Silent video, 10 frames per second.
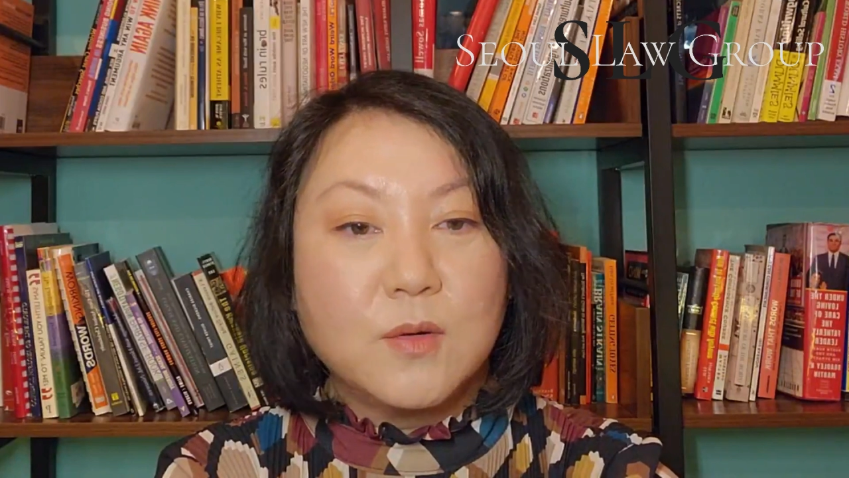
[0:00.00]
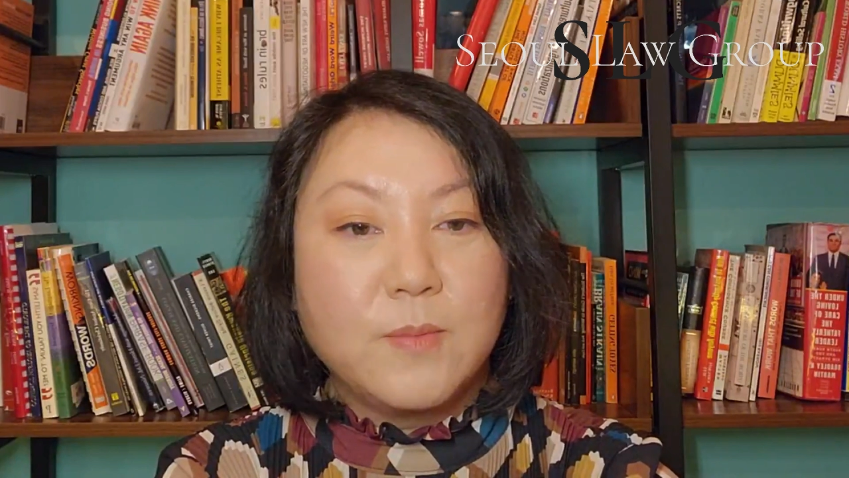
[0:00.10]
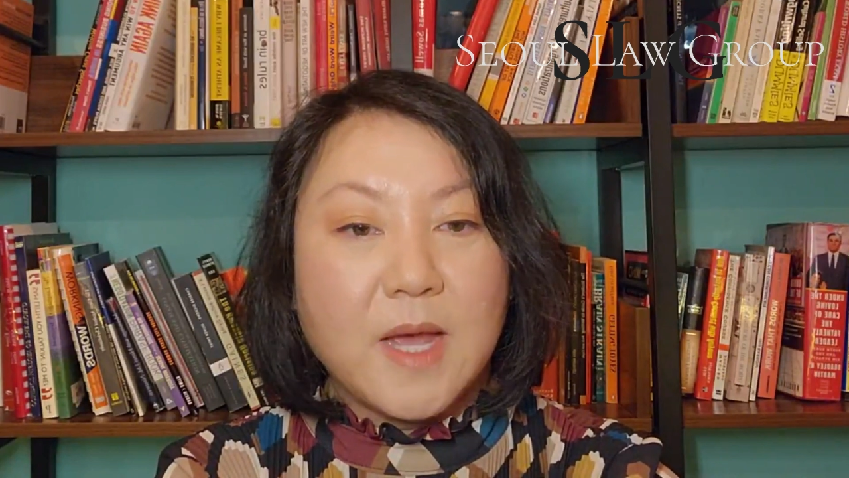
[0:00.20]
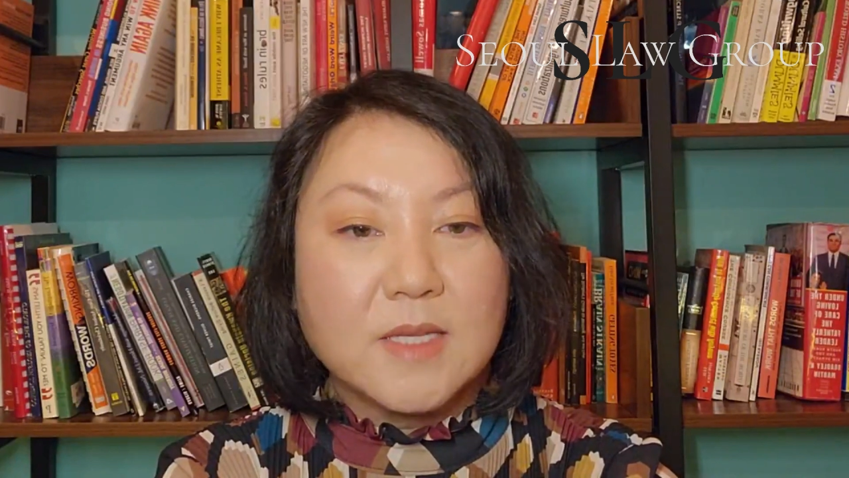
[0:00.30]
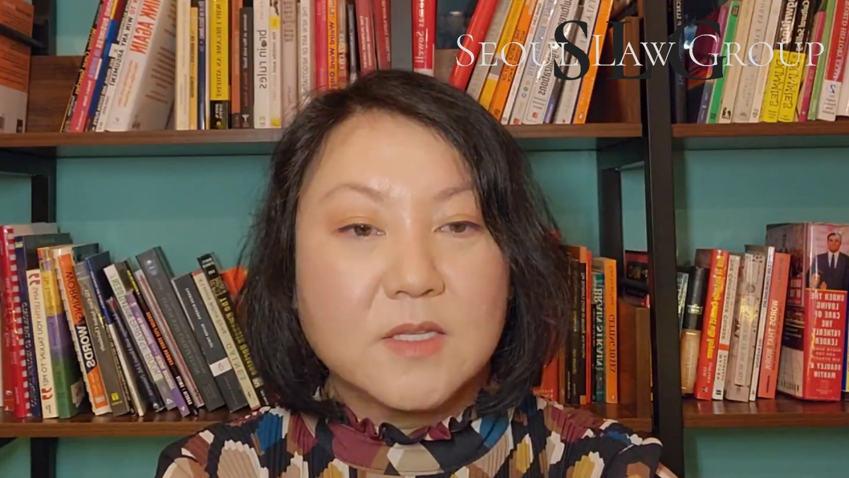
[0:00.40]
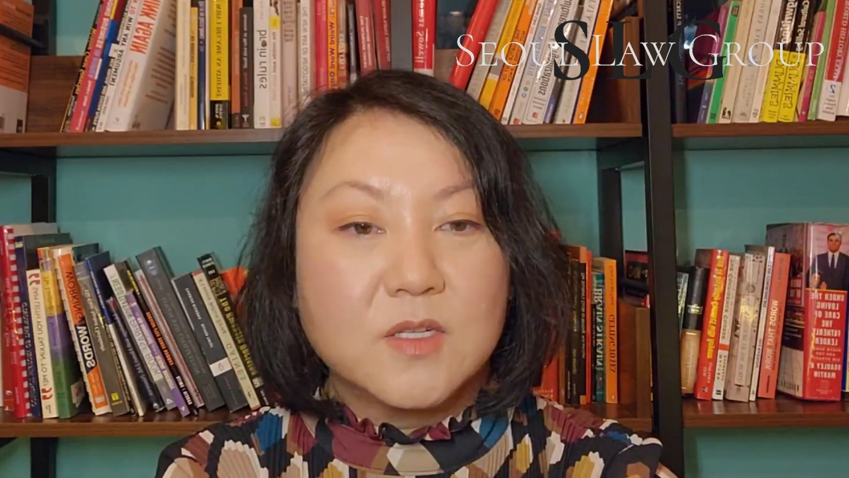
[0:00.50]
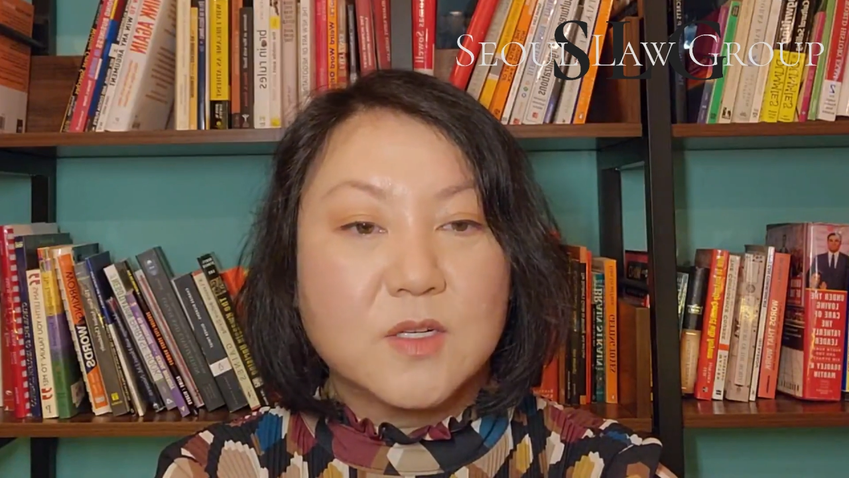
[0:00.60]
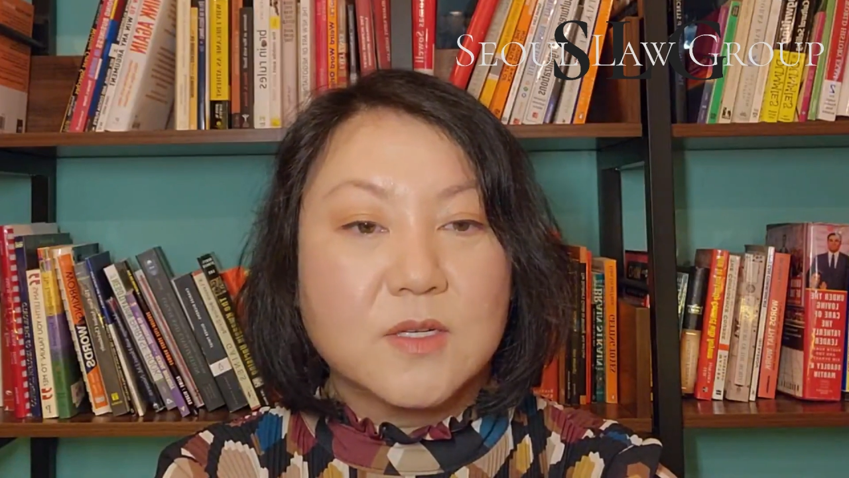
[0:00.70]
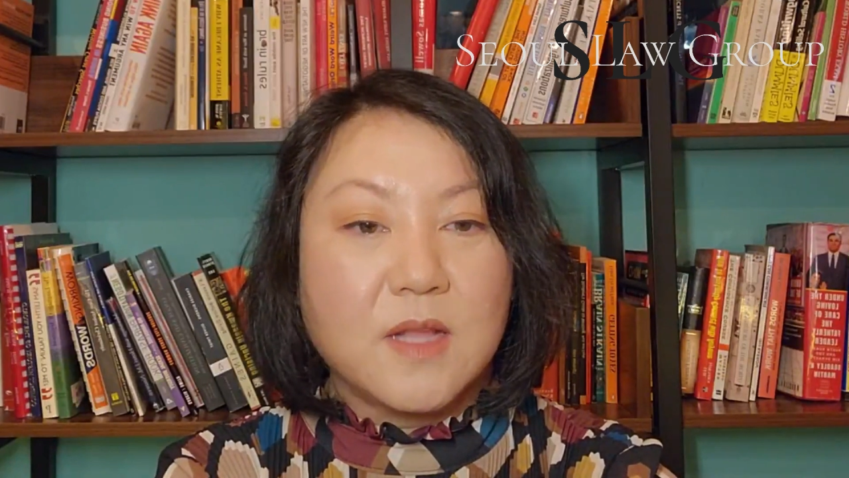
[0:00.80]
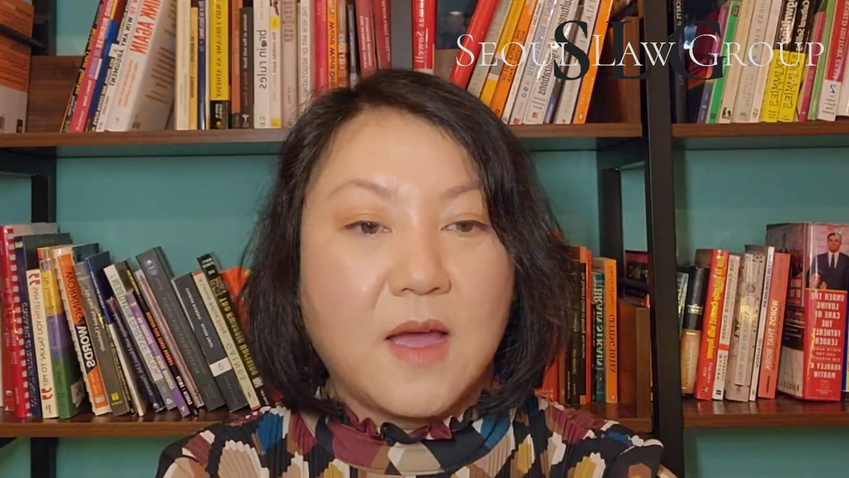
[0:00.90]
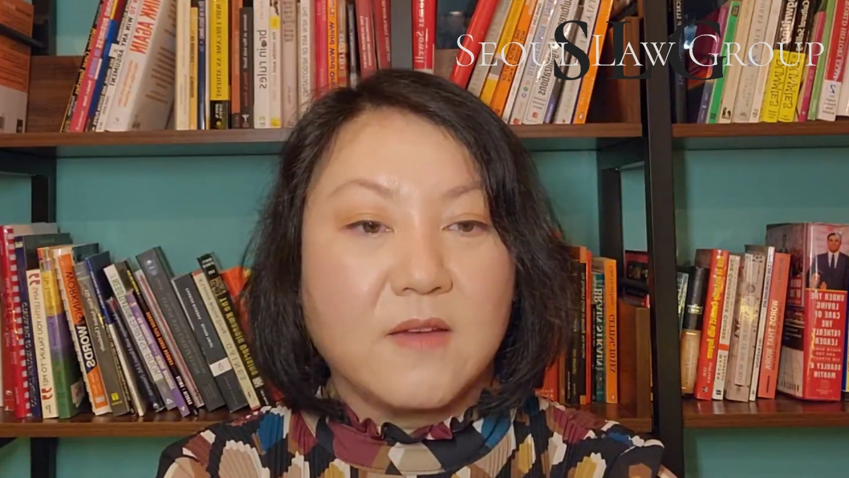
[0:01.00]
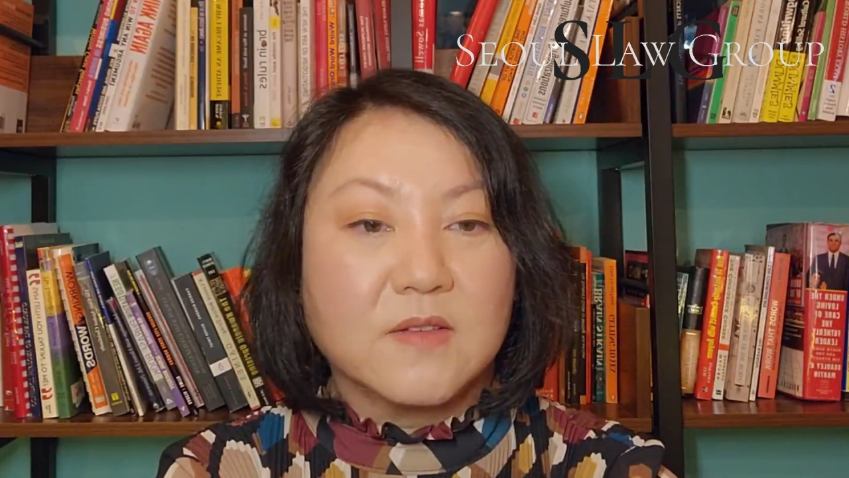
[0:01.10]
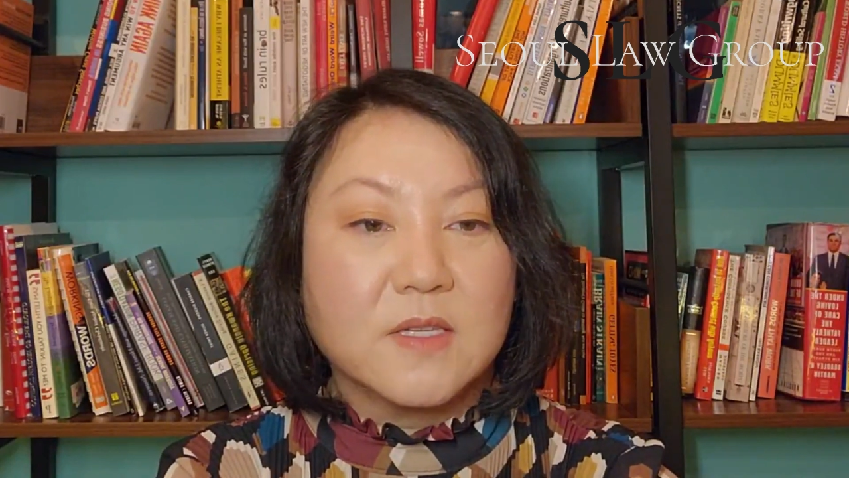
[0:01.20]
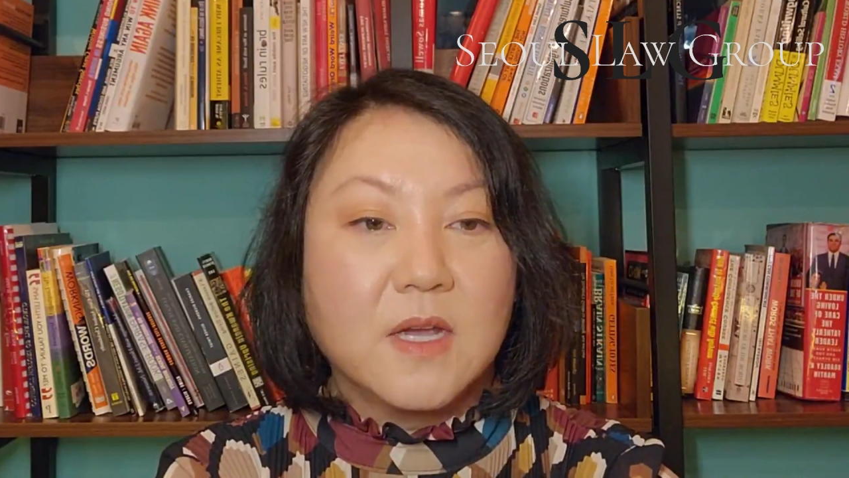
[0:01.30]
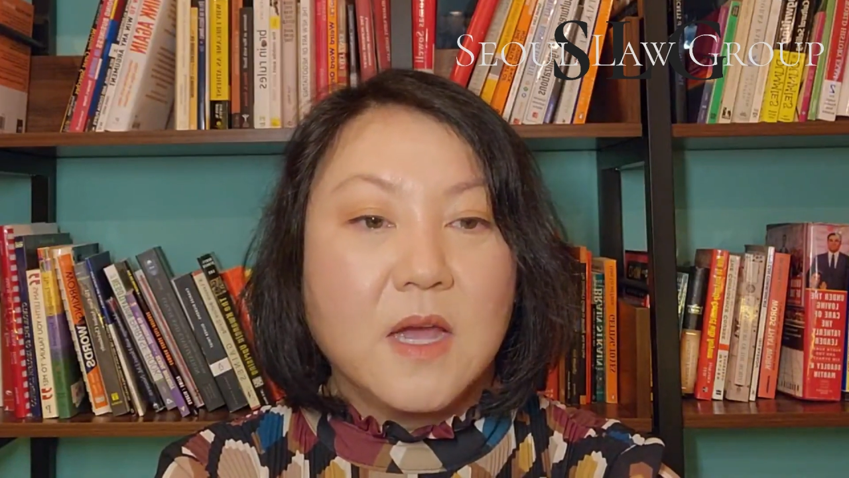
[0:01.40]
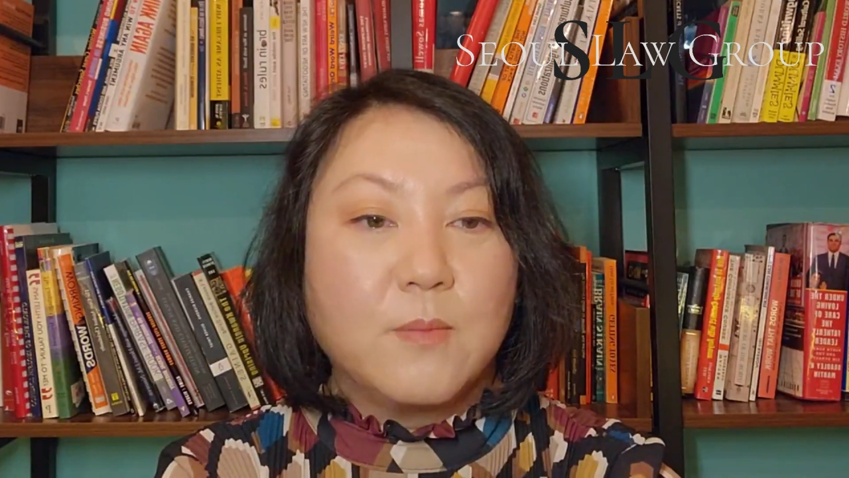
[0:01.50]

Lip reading: own passengers' lives,